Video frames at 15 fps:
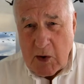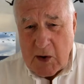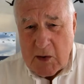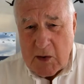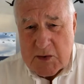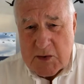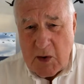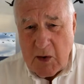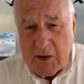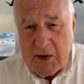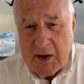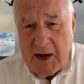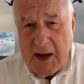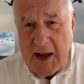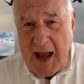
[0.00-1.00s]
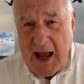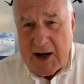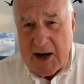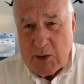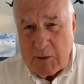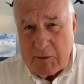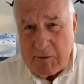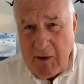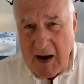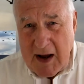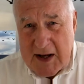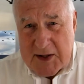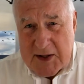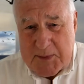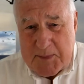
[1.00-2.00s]
goes on, and to
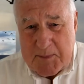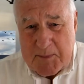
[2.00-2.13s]
advise.